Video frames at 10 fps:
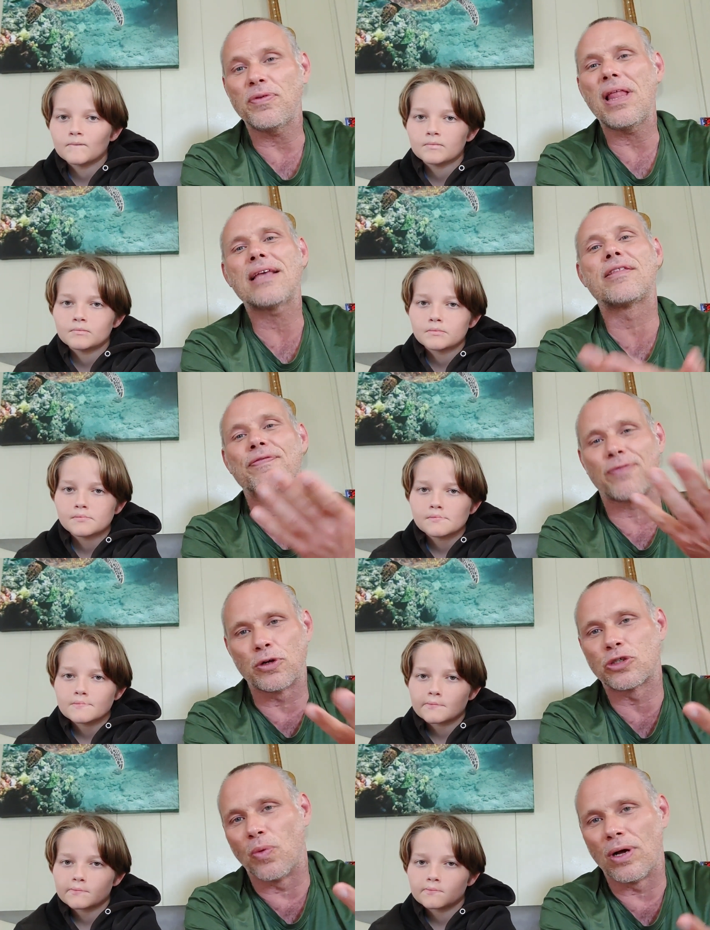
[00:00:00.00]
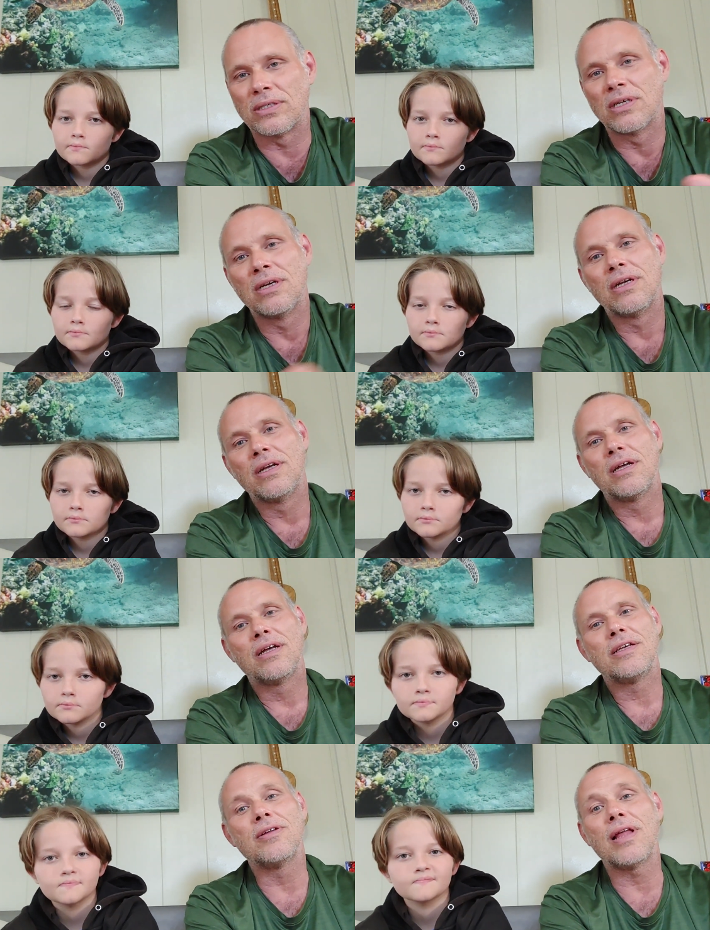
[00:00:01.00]
Speaker 1: you like the first one,
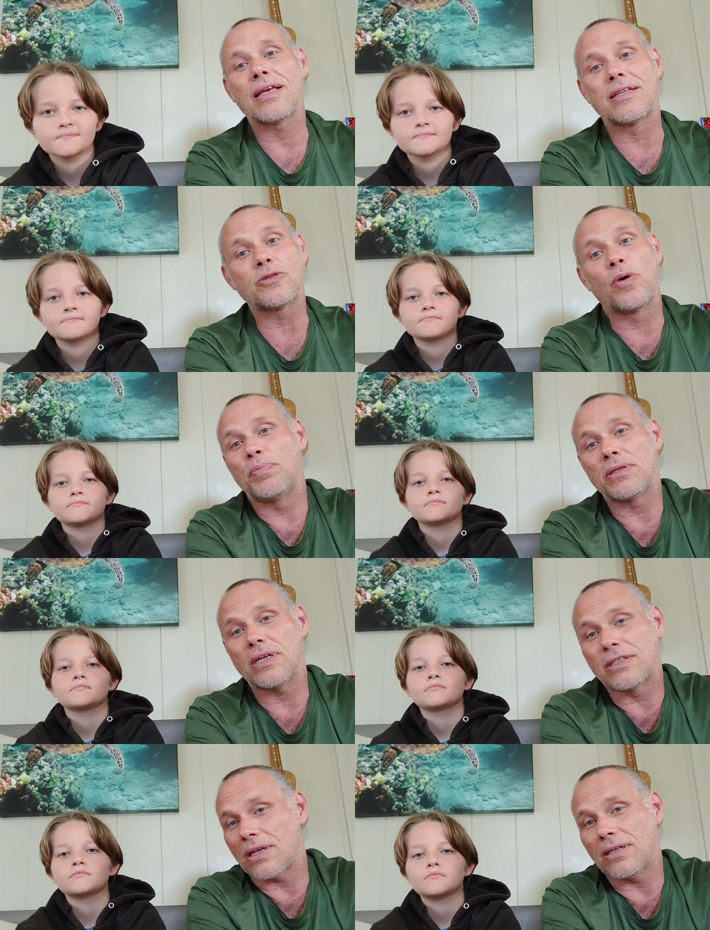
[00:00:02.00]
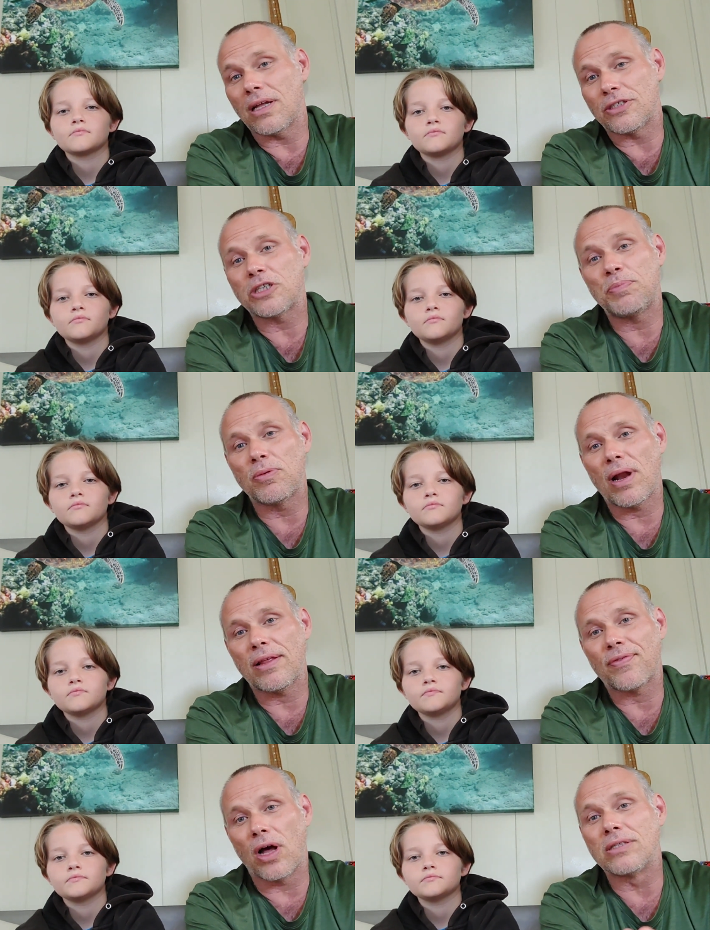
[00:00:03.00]
you'll like this one. But it's uh, just be
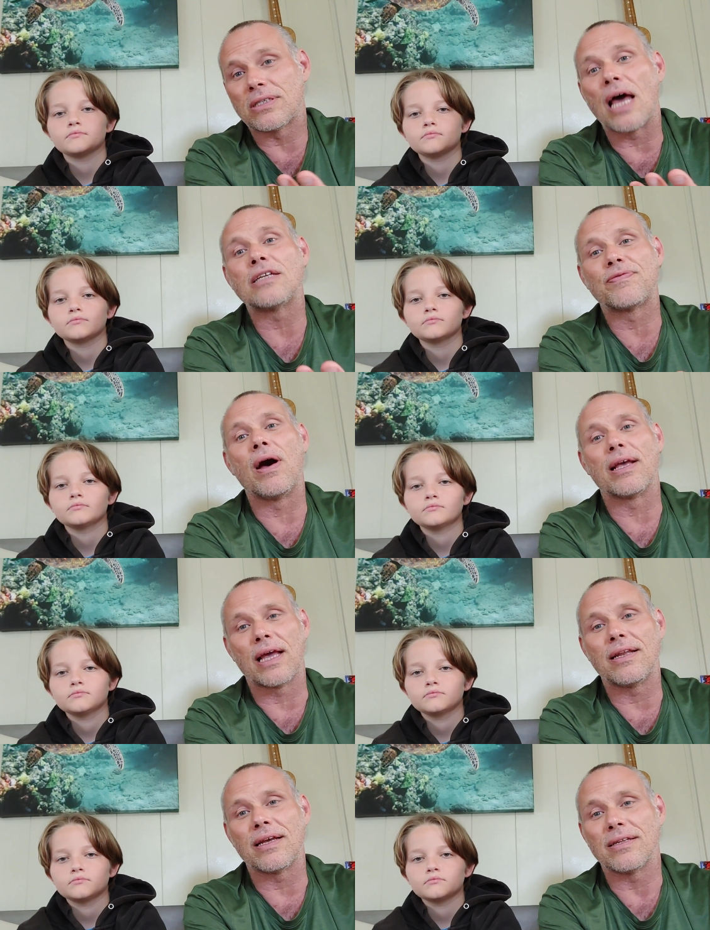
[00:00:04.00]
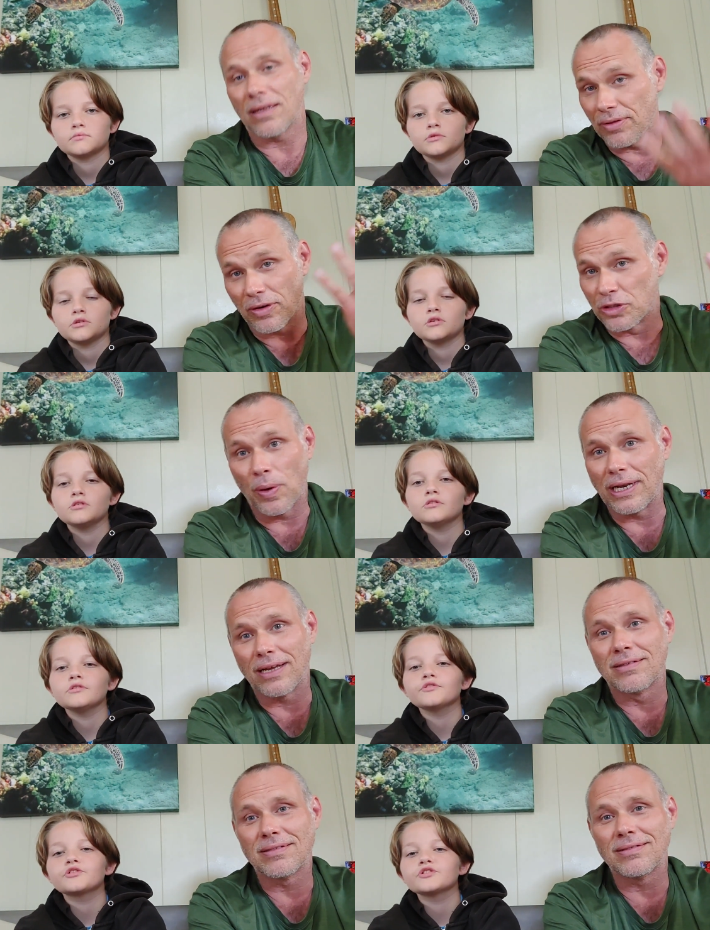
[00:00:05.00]
ready for unsatisfying ending. There is no
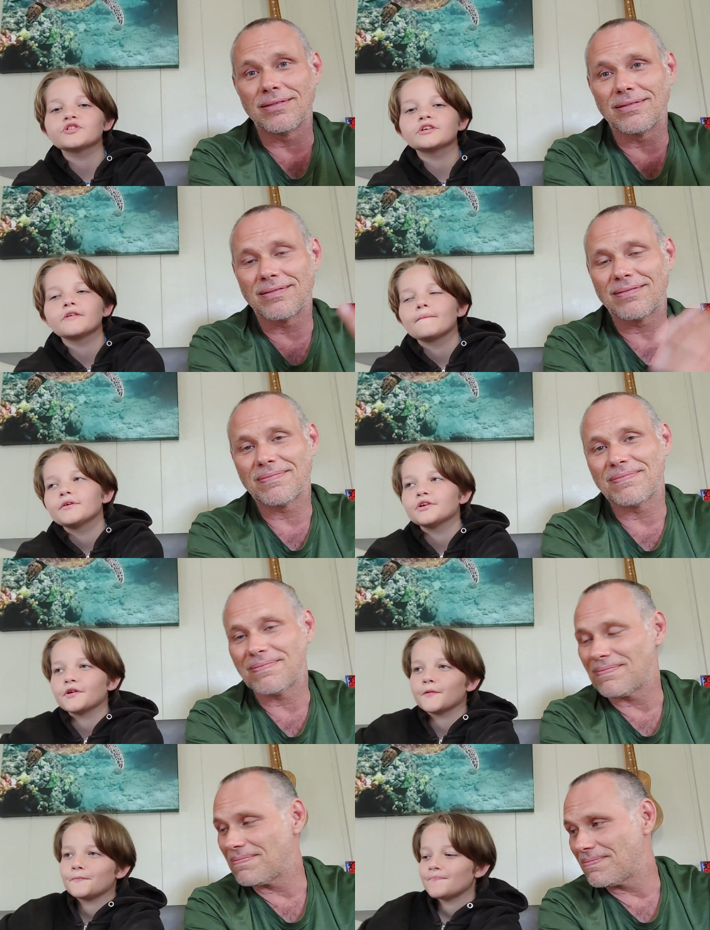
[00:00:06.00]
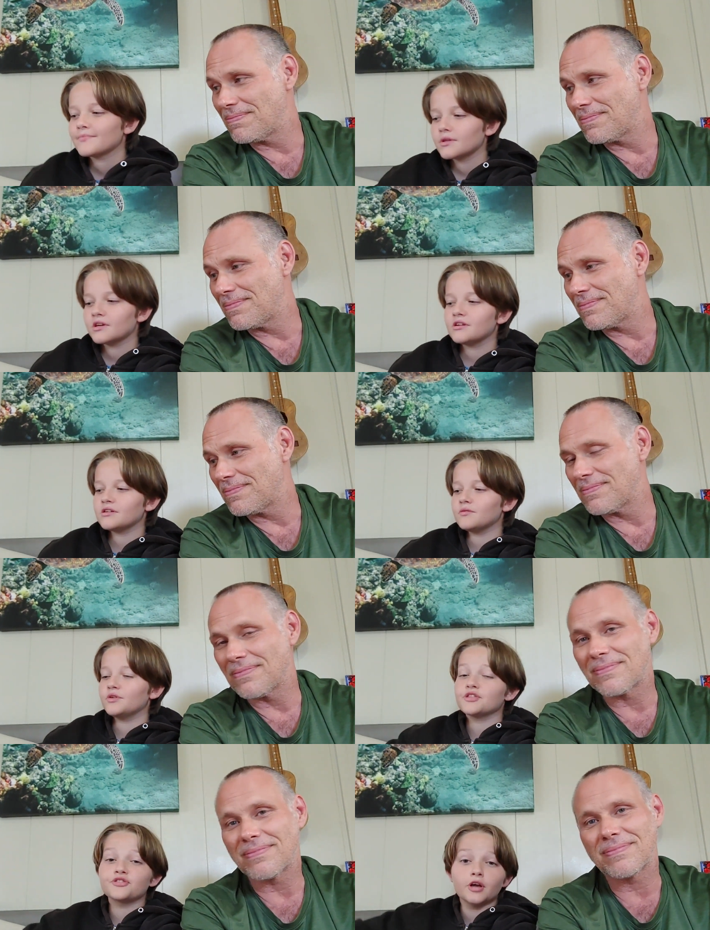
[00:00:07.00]
ending.
Speaker 2: It's because like here
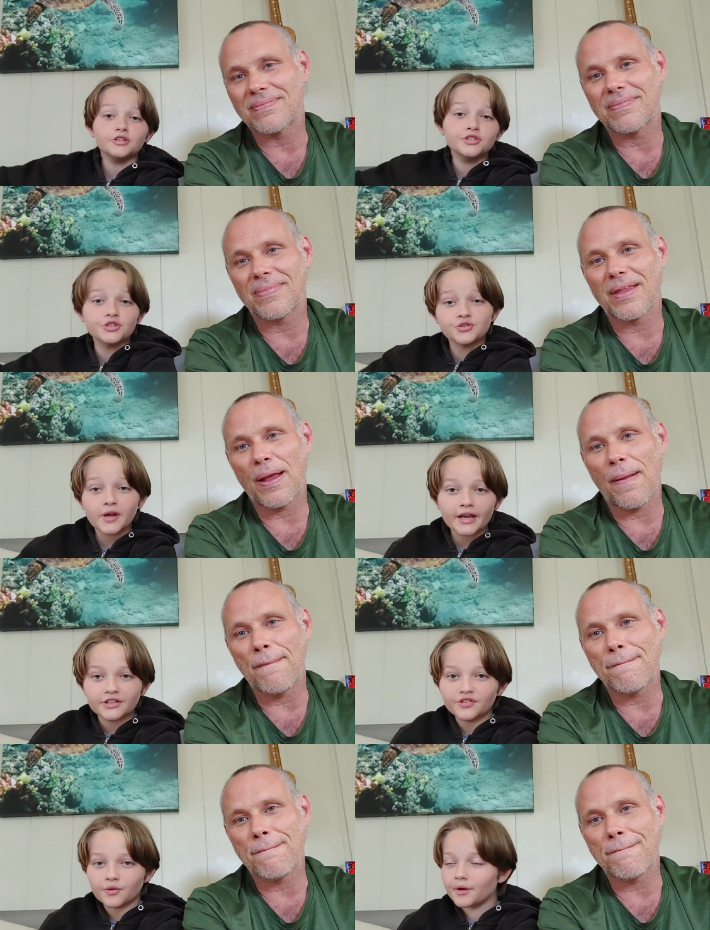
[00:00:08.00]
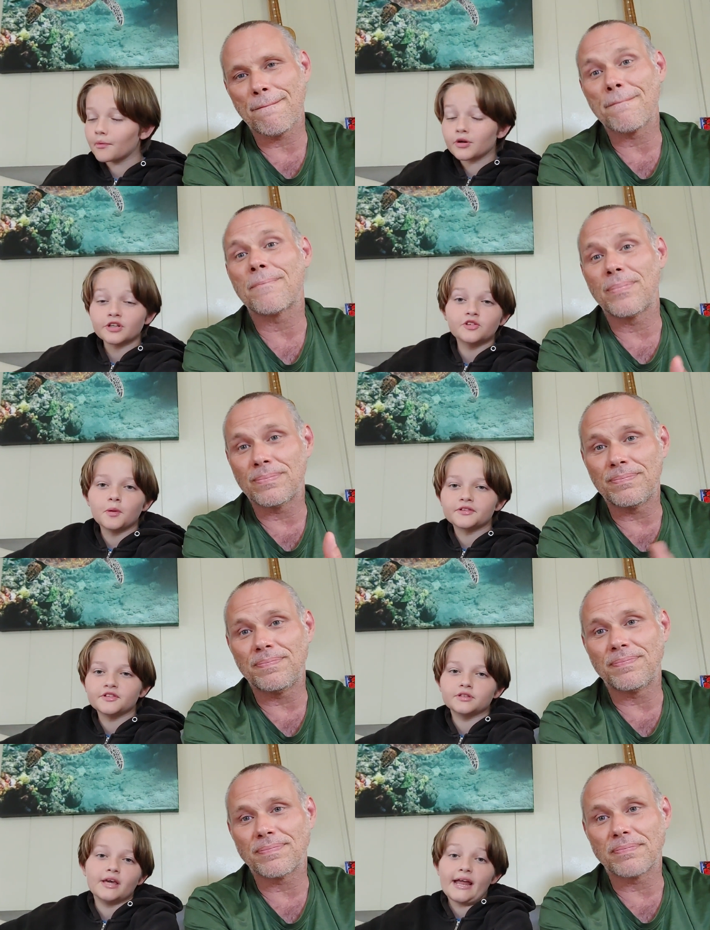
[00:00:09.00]
with Dungeons and Dragons, we weren't
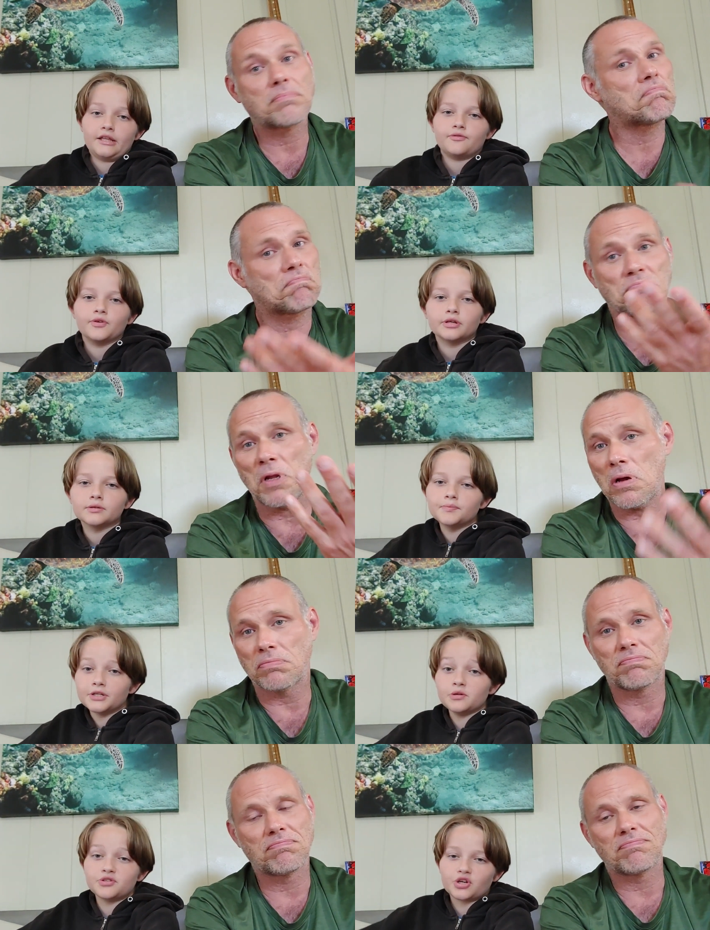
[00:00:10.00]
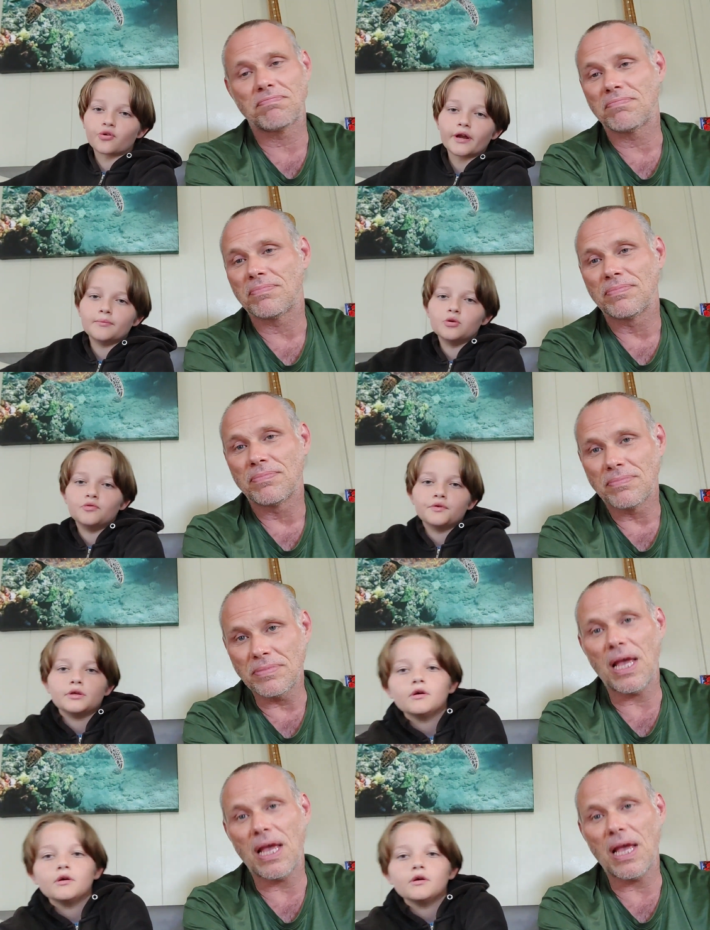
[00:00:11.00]
expecting anything. No. But it was a great movie.